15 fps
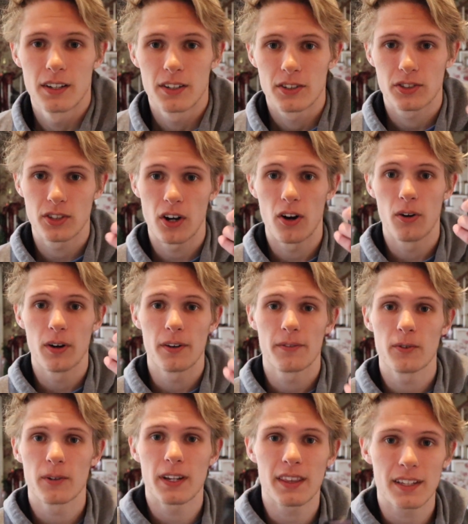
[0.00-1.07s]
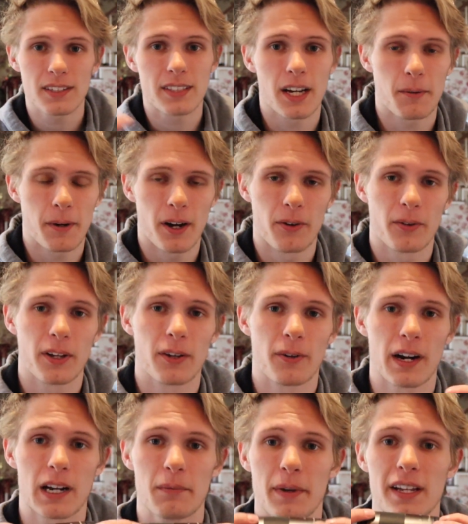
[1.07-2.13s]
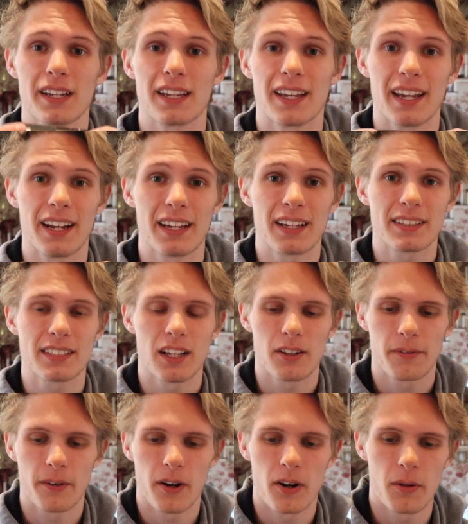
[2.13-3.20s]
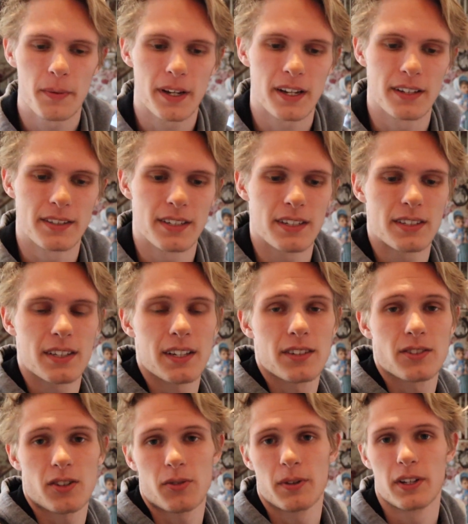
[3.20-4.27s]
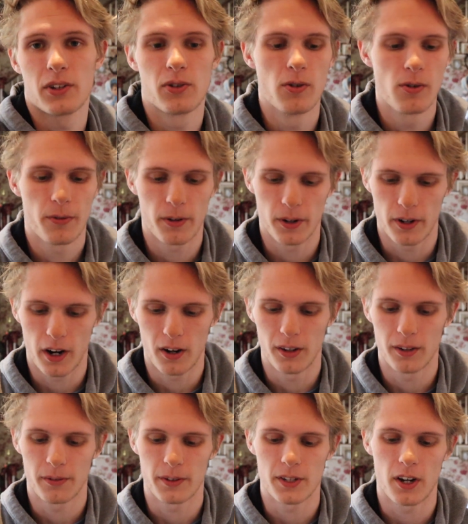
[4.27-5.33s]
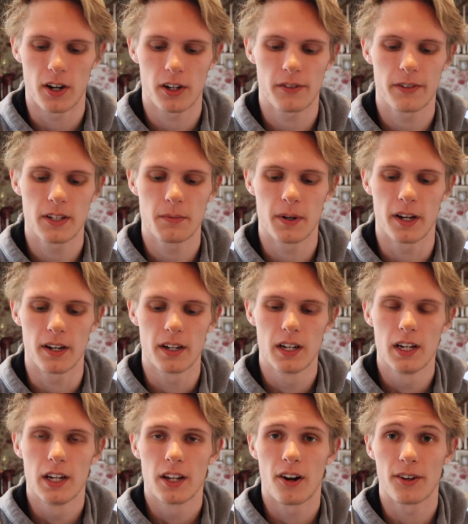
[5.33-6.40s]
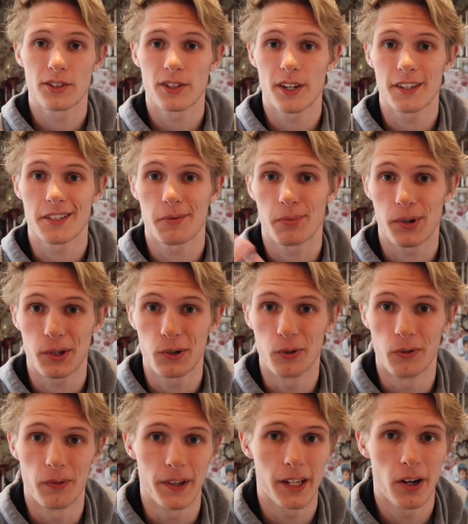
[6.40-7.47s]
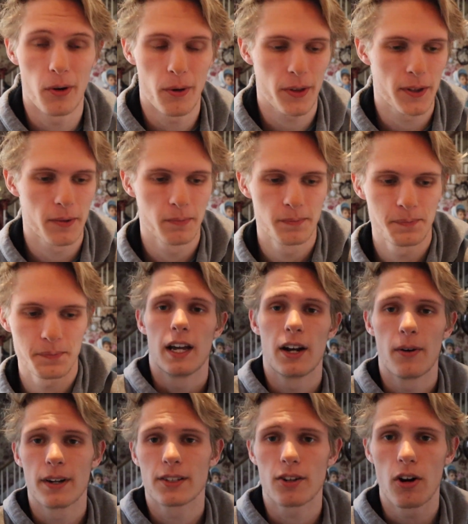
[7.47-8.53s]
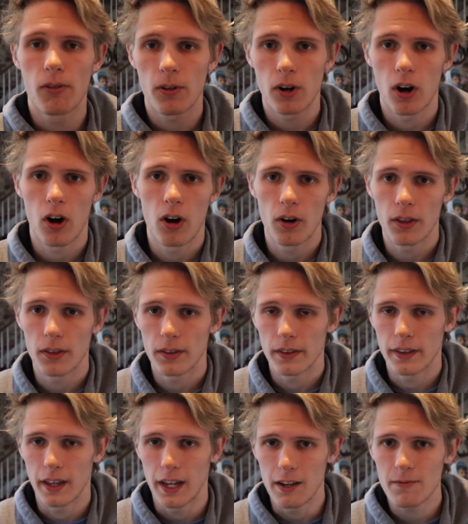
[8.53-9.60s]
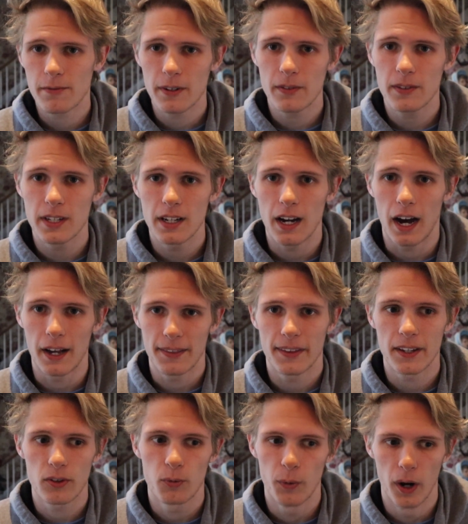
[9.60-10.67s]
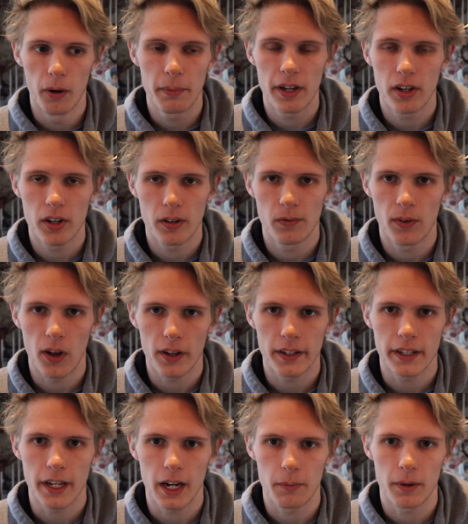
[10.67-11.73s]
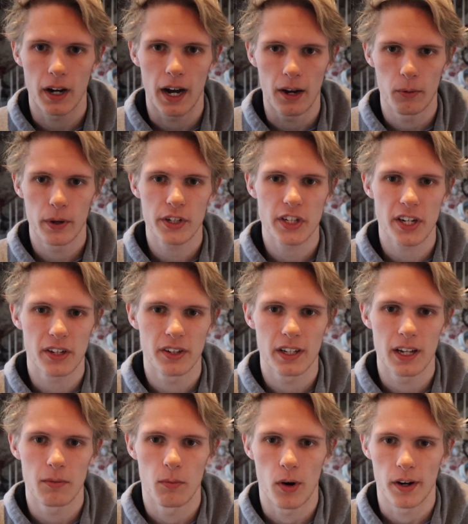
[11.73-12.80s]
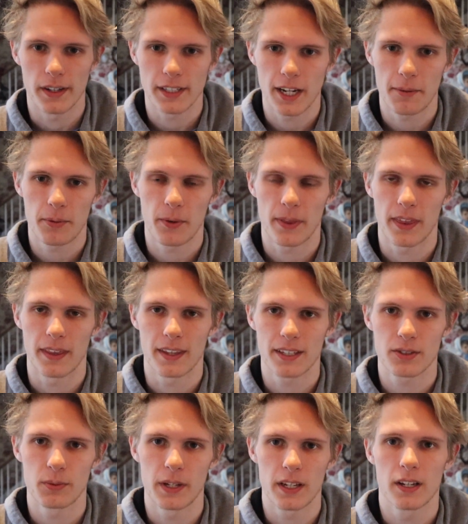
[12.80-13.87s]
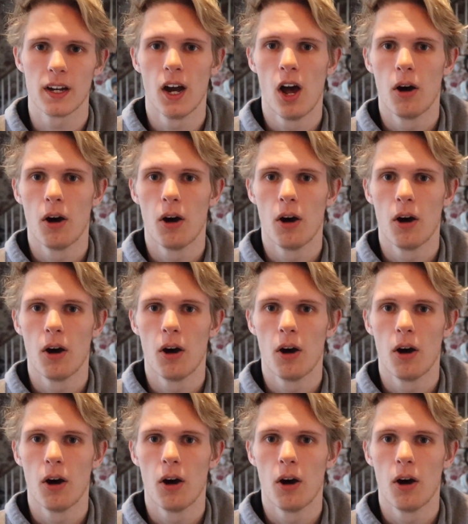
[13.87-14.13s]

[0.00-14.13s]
So if you get this camera, I'd really recommend getting a telephoto because these things are really cool for not only photography, but you can also get some pretty cool video with them. Anyways, overall, the M50 I think will be a good vlogging camera. I wish I could get more in depth with it this week,